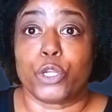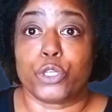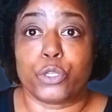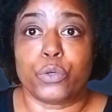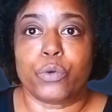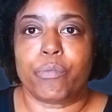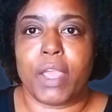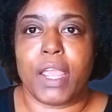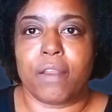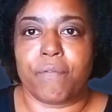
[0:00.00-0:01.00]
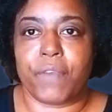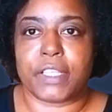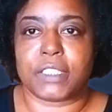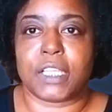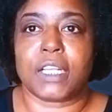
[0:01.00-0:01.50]
to
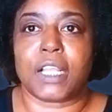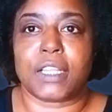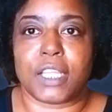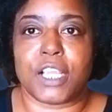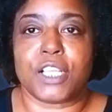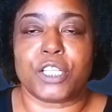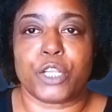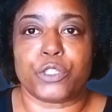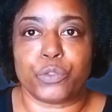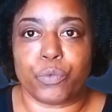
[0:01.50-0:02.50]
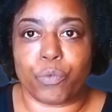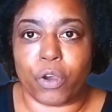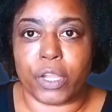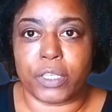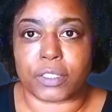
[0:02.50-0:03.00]
manifesting the things that you
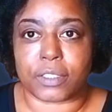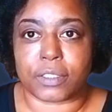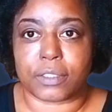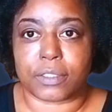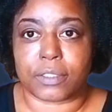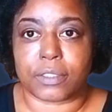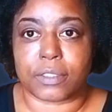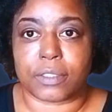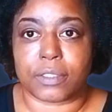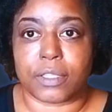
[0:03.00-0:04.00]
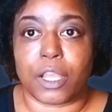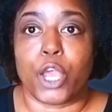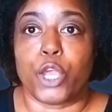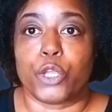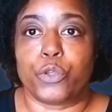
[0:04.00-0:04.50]
want.
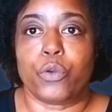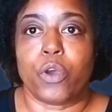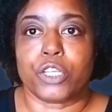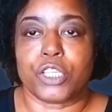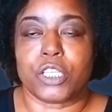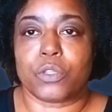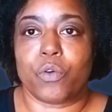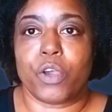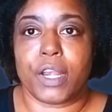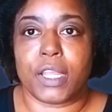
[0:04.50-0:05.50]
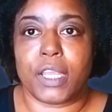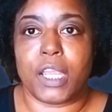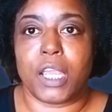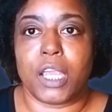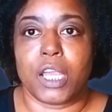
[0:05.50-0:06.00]
You are just going to
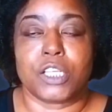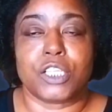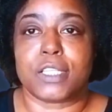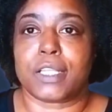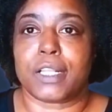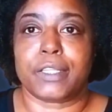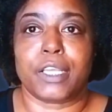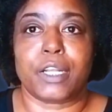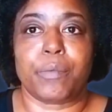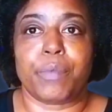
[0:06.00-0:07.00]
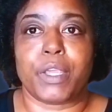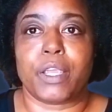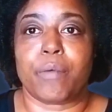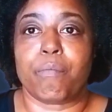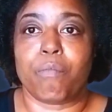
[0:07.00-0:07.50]
get just a little
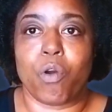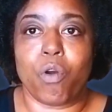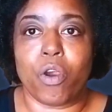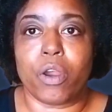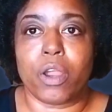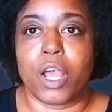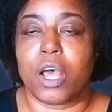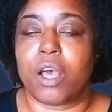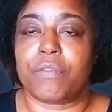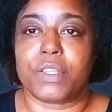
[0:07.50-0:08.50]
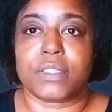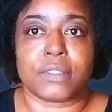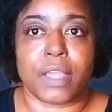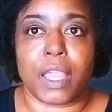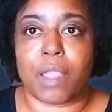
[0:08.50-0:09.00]
bit more of the
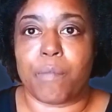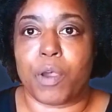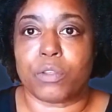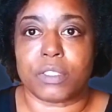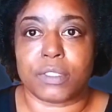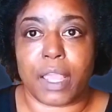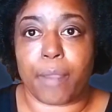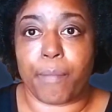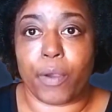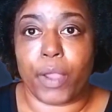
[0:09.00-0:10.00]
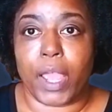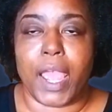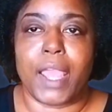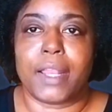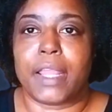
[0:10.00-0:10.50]
same old,
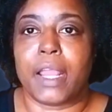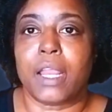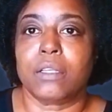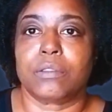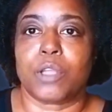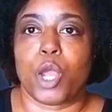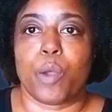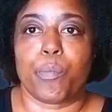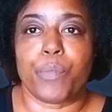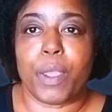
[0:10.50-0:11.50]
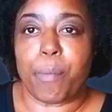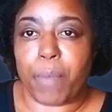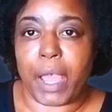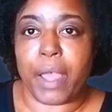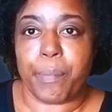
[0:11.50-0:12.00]
and that, in
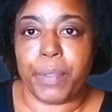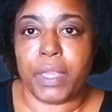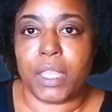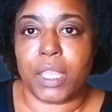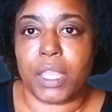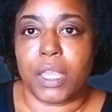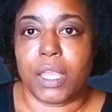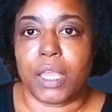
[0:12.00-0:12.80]
my opinion,